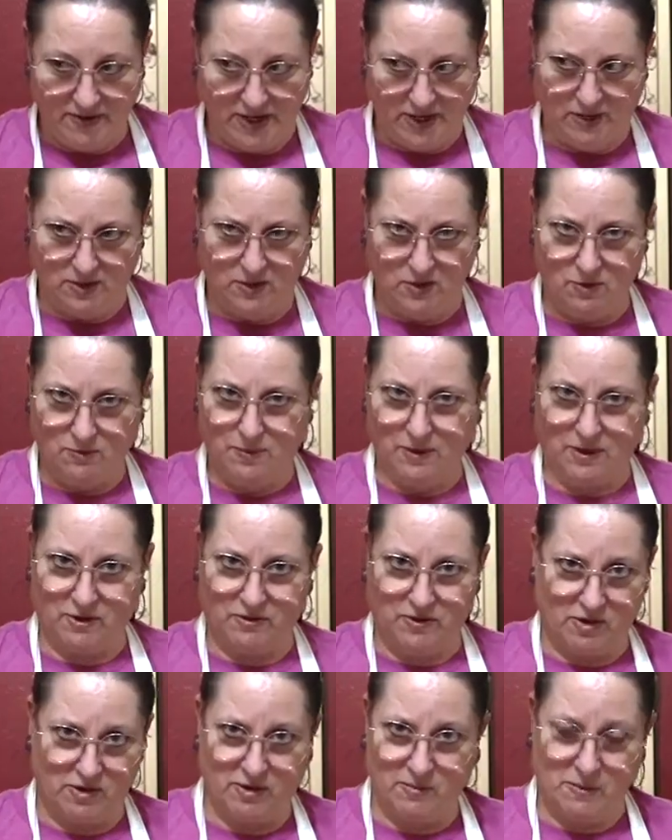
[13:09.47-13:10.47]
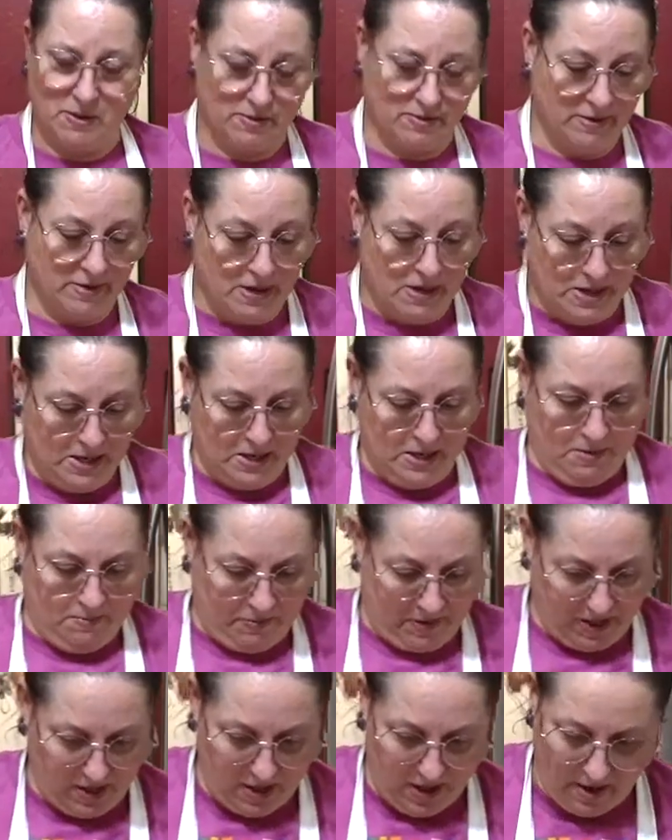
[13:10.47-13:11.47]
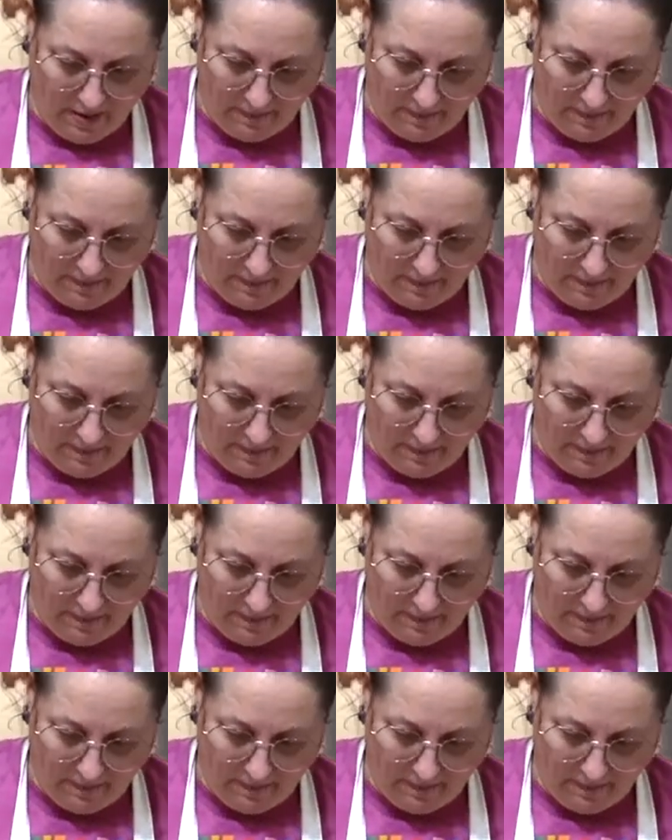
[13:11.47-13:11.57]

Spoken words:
any toothpicks for some reason. But,